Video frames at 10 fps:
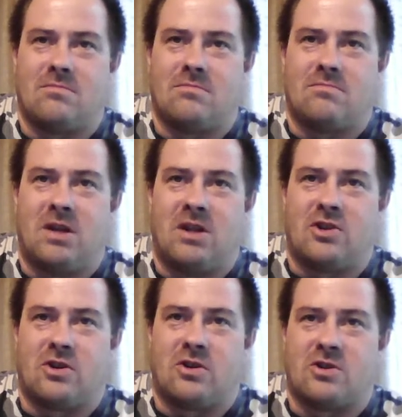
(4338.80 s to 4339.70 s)

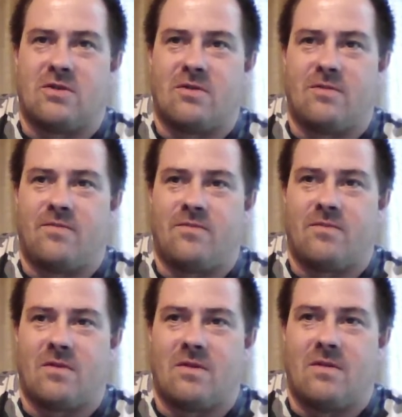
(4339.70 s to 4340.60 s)
miniatures,
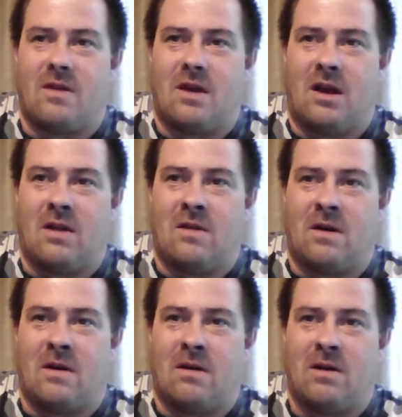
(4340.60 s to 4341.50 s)
and
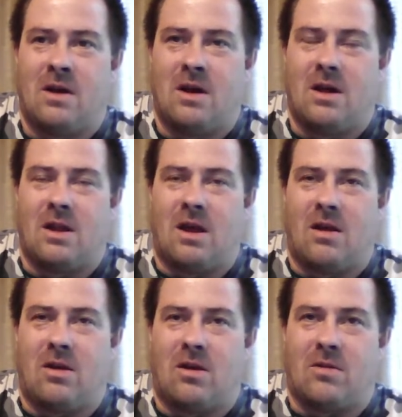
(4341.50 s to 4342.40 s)

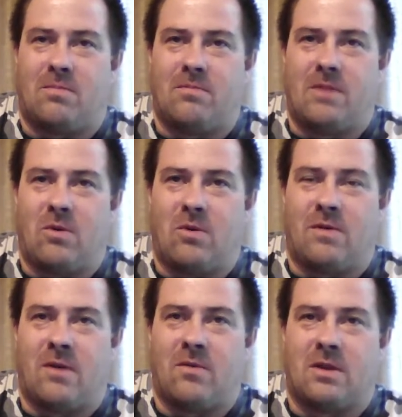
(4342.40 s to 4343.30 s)
they would
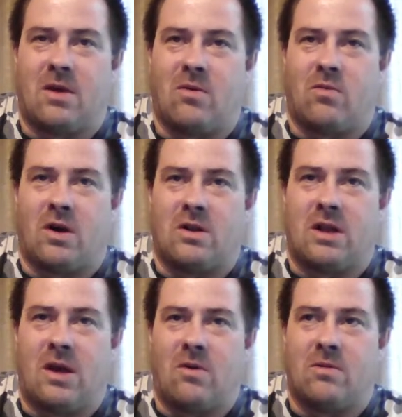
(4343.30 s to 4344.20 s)
find what they would want, and
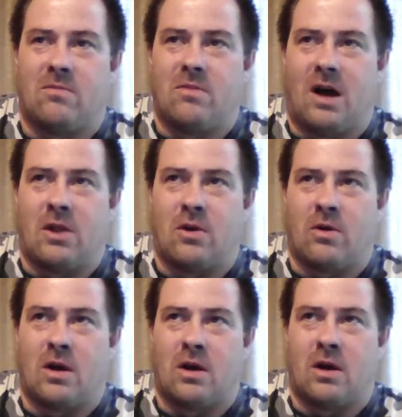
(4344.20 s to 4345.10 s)
they would
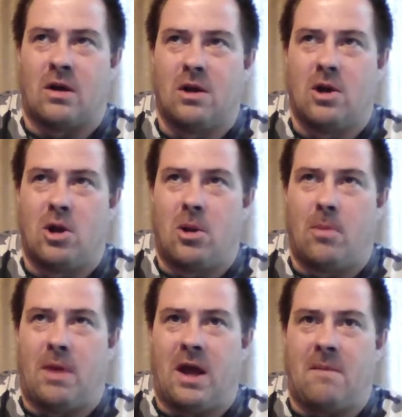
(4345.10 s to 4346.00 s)
either
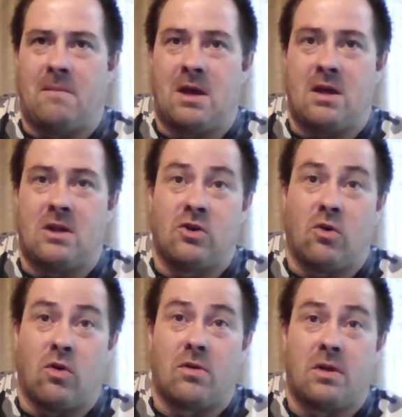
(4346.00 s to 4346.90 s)
pay me to
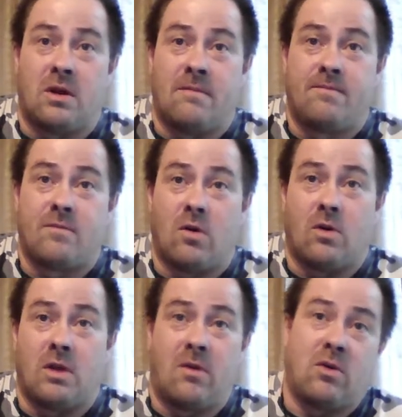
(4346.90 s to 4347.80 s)
order them
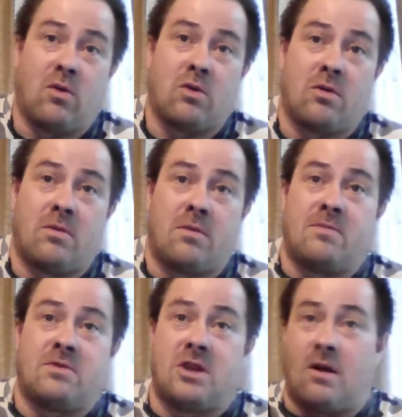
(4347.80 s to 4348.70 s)
or they would order them
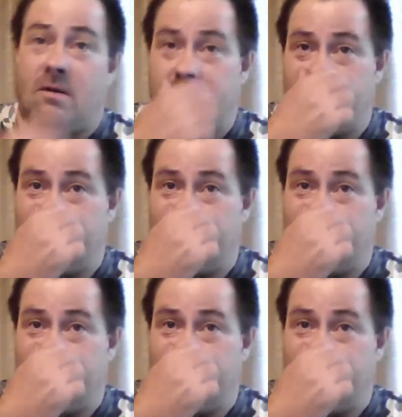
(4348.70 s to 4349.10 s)
themselves.